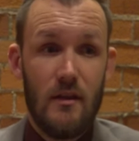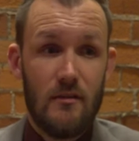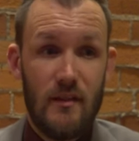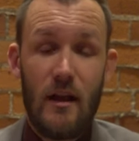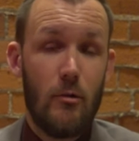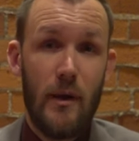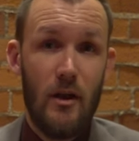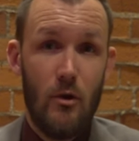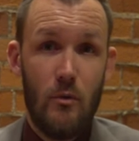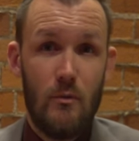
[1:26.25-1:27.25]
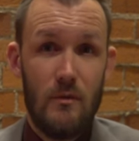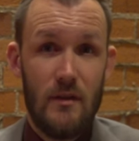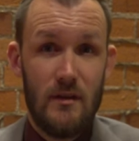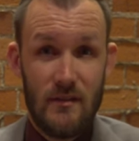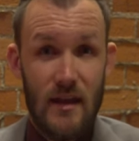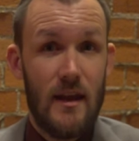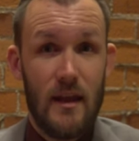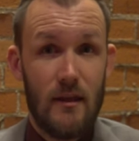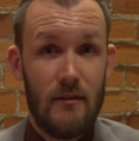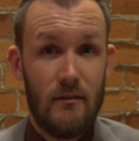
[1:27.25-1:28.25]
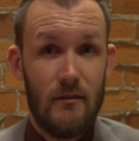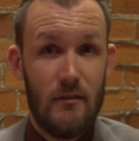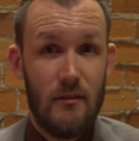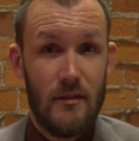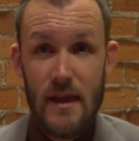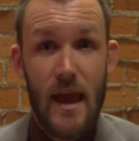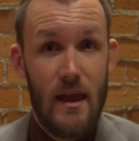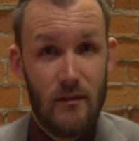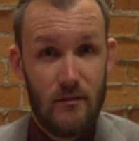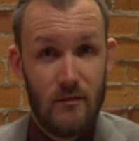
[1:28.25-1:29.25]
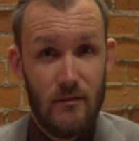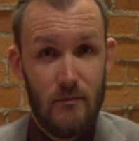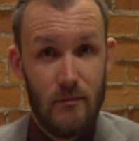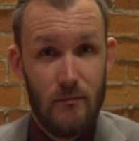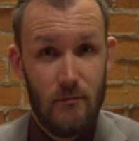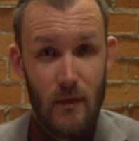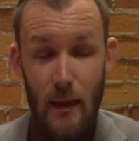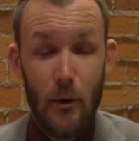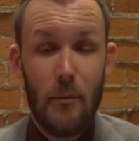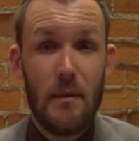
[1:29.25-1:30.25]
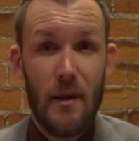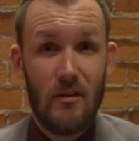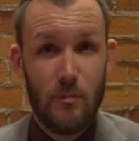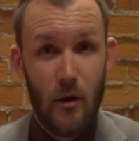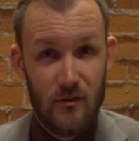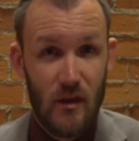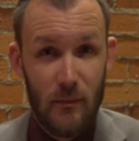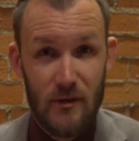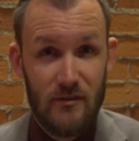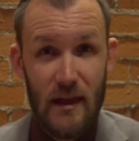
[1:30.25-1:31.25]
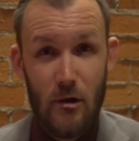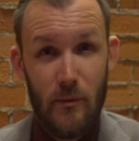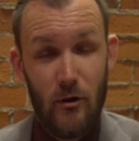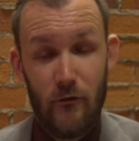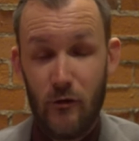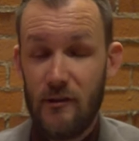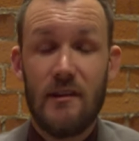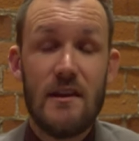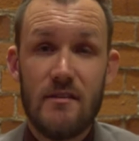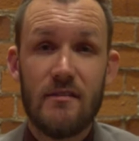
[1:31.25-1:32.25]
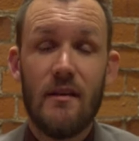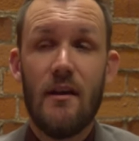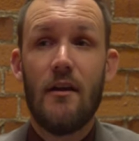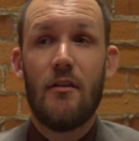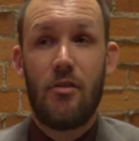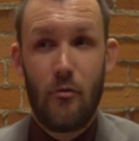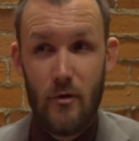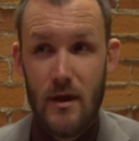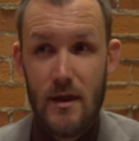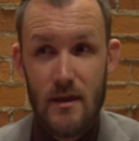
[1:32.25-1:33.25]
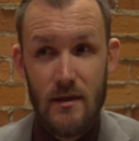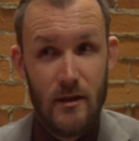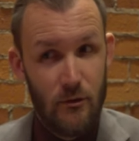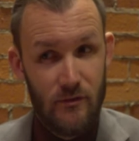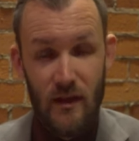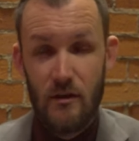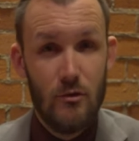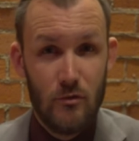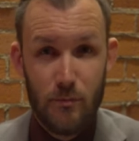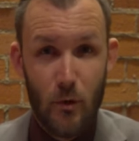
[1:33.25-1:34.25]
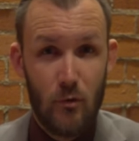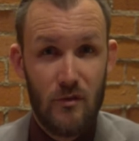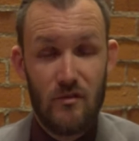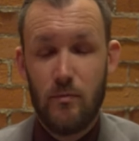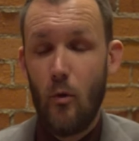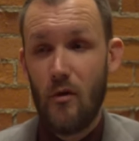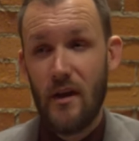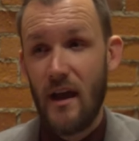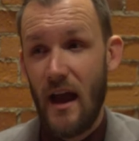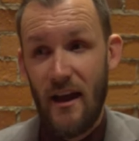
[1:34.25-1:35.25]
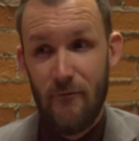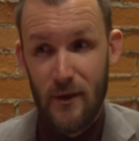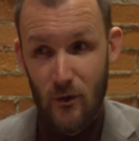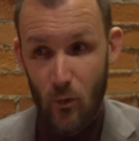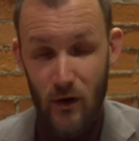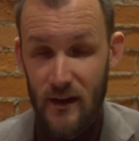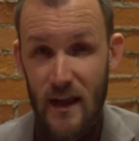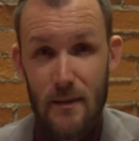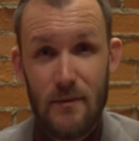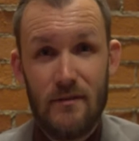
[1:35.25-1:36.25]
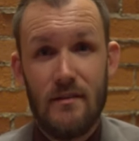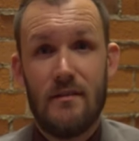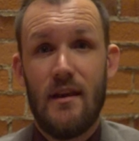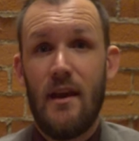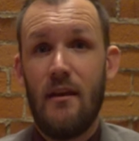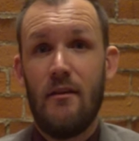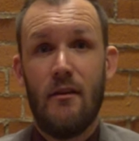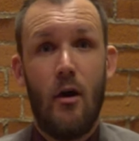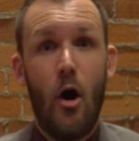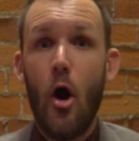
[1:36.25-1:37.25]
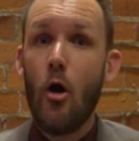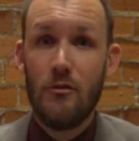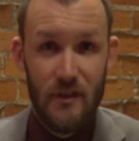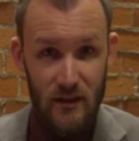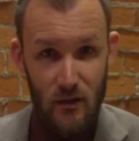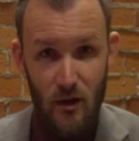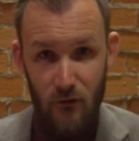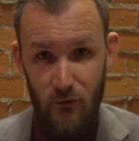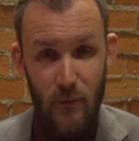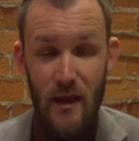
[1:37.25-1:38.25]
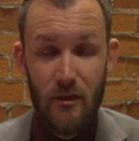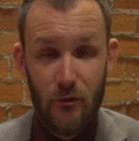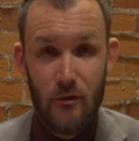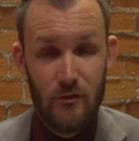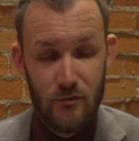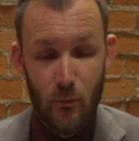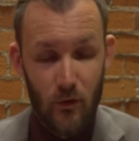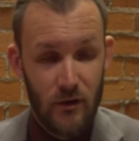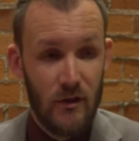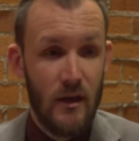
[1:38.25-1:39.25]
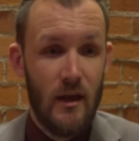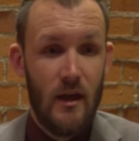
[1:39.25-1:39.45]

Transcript: Sacramento is getting the A's. MLB baseball is coming to Sacramento for at least 3 years. That news broke this morning. I've been at work at ABC 10 all day long from 8:30 this morning.